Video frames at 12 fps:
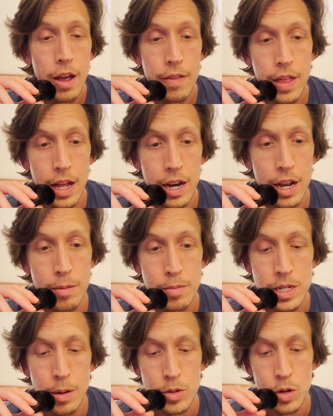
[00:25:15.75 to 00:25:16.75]
that
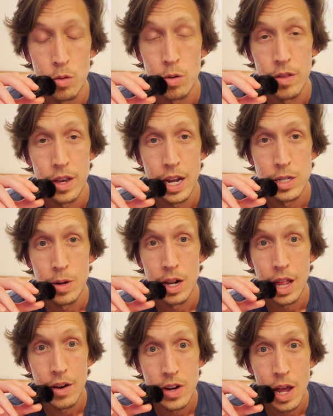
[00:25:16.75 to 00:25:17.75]
steps into a world that I spend a
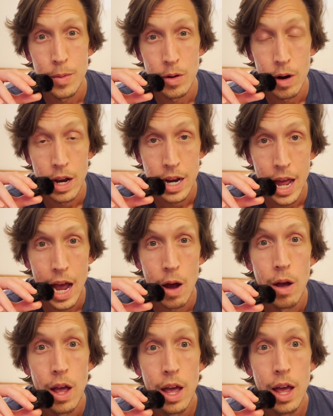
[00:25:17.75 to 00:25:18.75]
lot of time in right
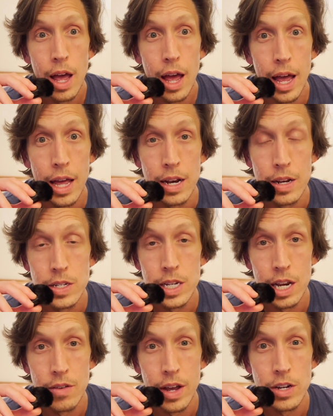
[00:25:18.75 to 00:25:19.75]
now, and see
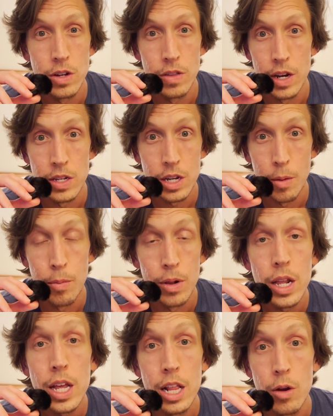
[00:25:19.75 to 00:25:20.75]
innovation that is
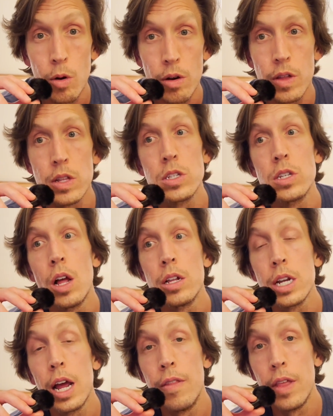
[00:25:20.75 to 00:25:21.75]
completely worth its
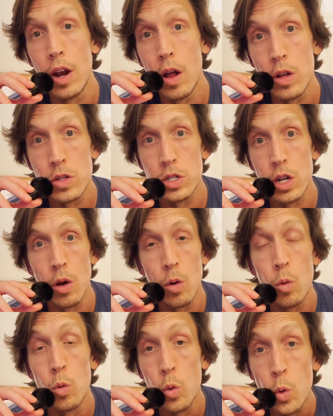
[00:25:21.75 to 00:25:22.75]
salt, and then also
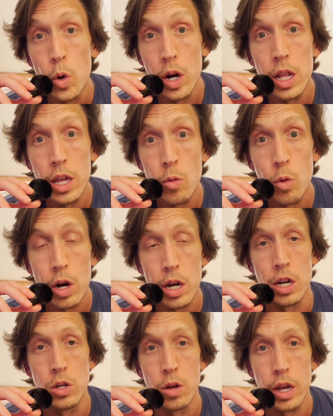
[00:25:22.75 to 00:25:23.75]
really
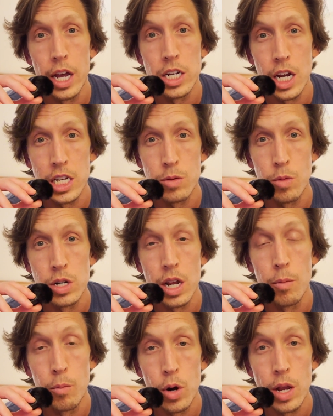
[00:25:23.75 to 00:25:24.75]
working to engage customers
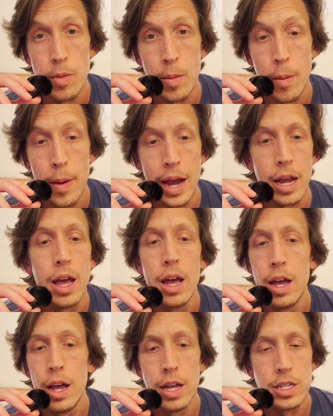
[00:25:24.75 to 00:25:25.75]
and bring people back.
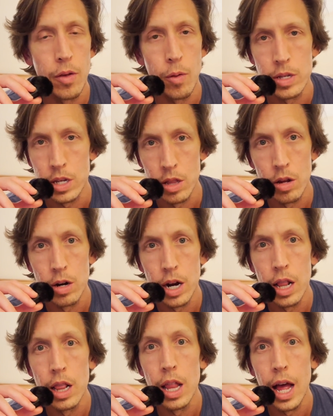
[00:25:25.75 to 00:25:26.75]
Southwest can learn
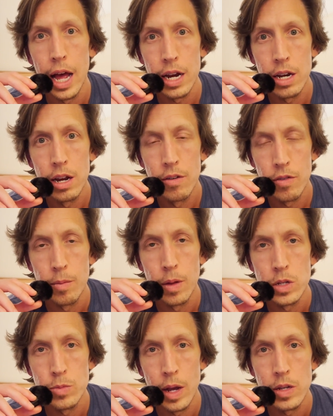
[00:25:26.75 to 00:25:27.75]
a lot from
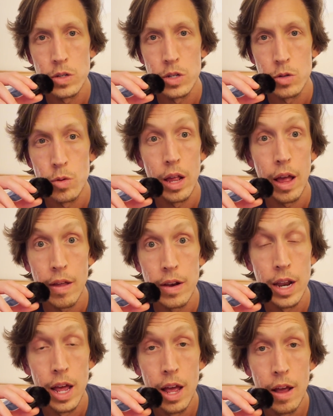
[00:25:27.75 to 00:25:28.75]
those spaces as well,
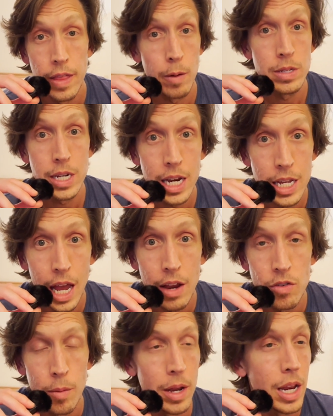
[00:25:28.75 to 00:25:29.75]
and they would stand to gain
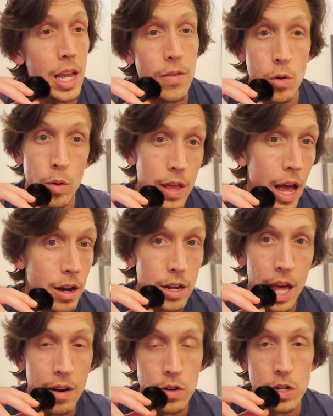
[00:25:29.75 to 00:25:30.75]
from it even without
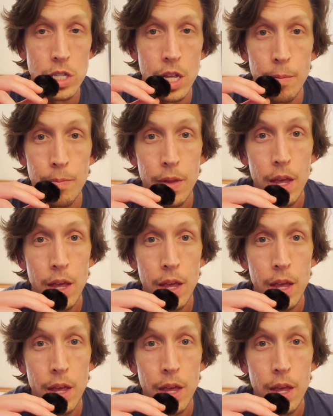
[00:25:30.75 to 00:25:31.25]
kind of just the